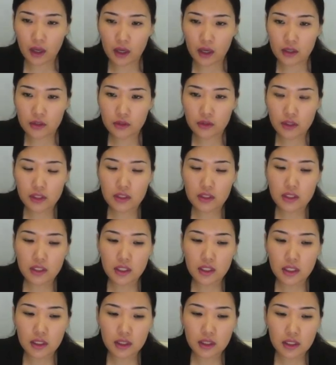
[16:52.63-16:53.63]
As you can
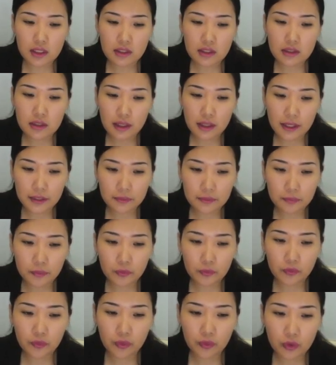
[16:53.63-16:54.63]
see in this slide,
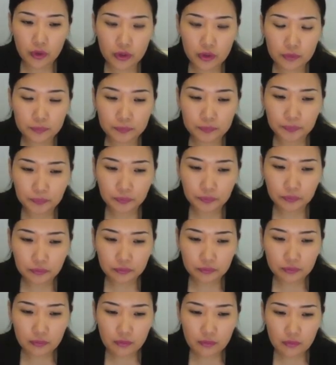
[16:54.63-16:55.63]
for
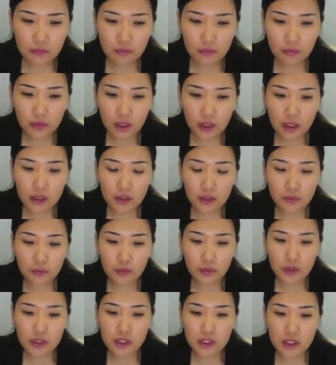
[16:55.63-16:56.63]
the
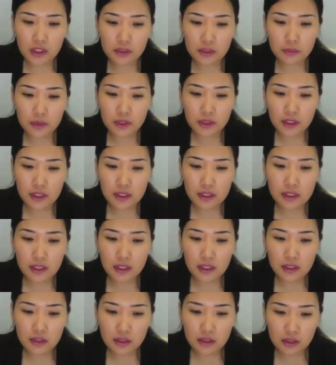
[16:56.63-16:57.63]
first element is
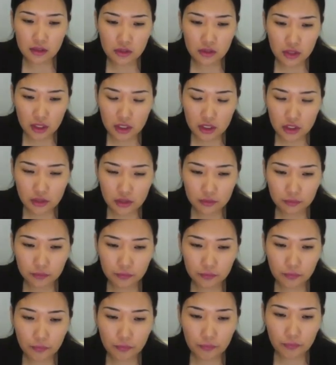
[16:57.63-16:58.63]
initialization.
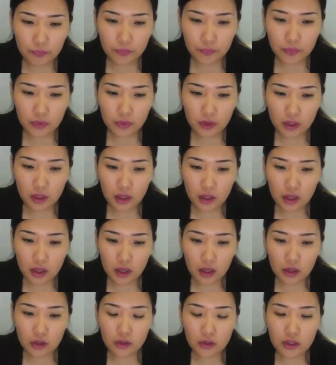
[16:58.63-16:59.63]

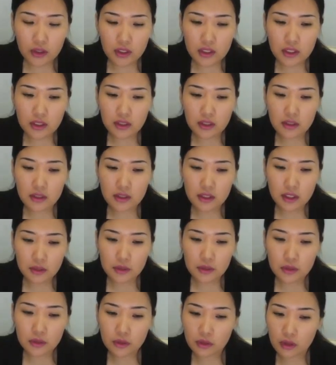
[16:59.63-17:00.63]
You can see the
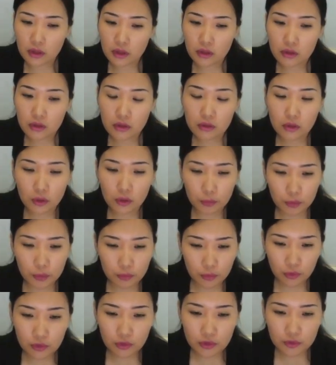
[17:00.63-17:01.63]
description in your
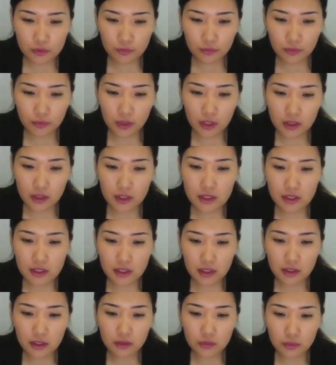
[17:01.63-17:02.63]
copybooks. The
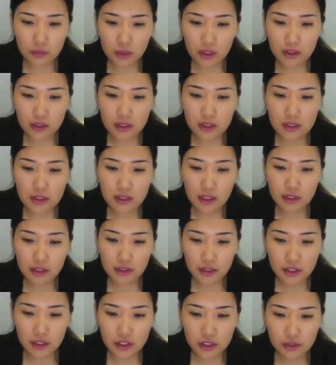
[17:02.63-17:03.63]
second one is
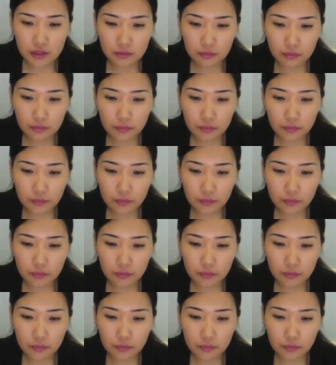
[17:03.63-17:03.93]
condition,